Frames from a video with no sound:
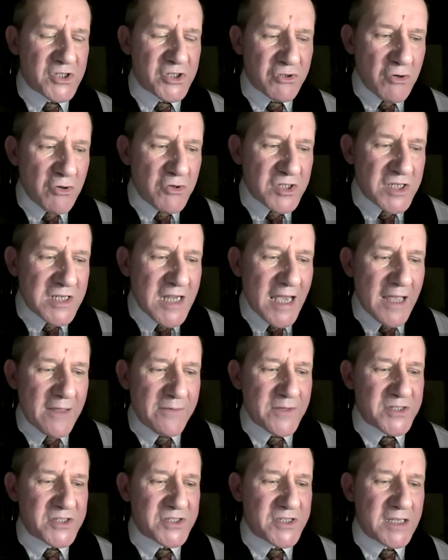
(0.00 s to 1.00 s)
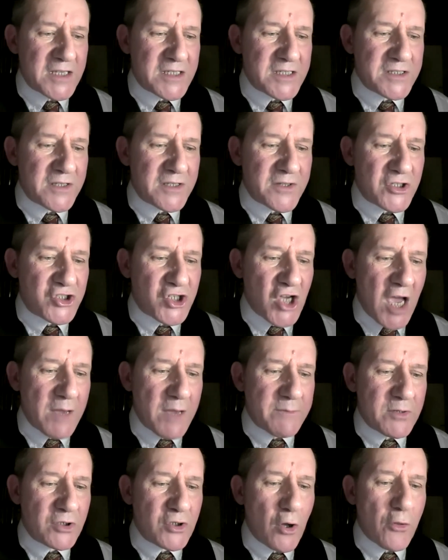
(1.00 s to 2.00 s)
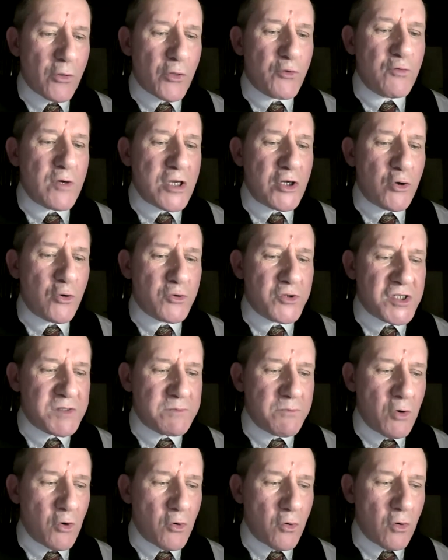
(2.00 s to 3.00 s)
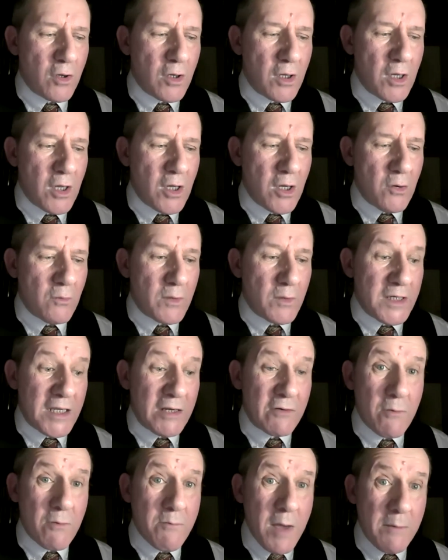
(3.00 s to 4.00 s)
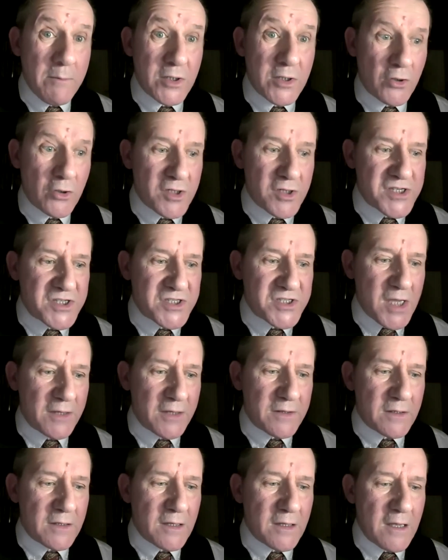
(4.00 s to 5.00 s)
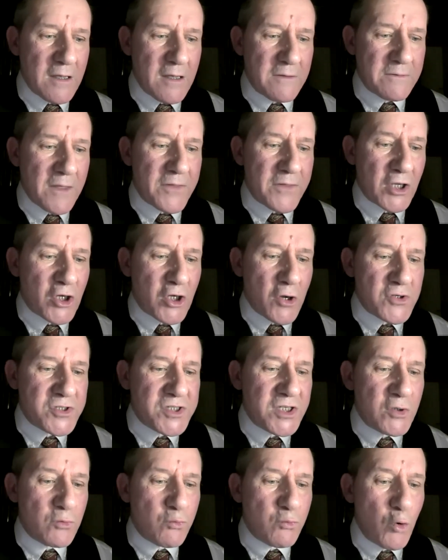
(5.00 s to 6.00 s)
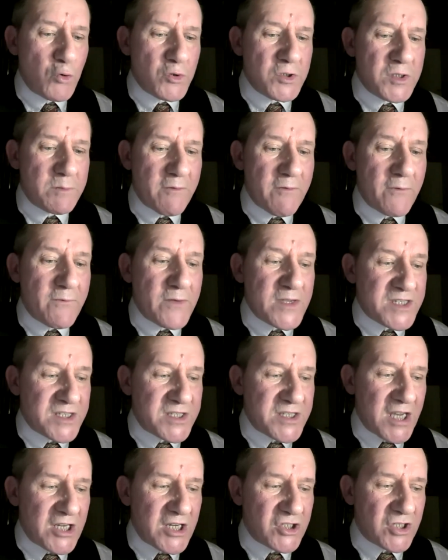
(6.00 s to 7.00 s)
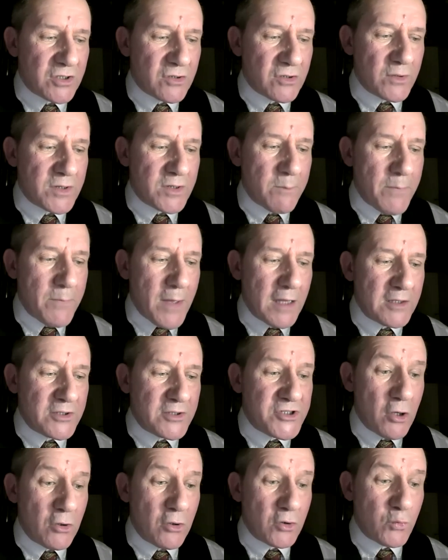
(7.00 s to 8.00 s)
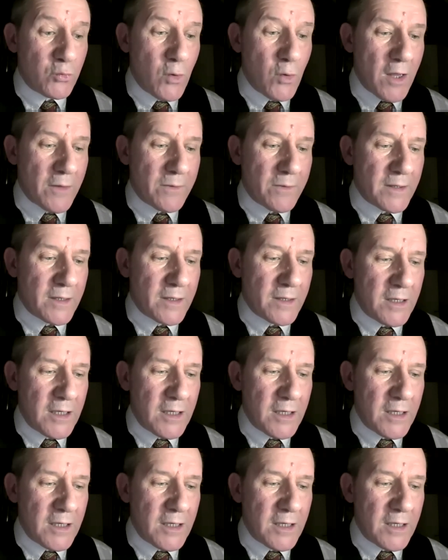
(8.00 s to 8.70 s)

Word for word: Scrooge lay in this state until the chime had gone three quarters more, when he remembered on a sudden that the ghost had warned him of a visitation when the bell tolled one.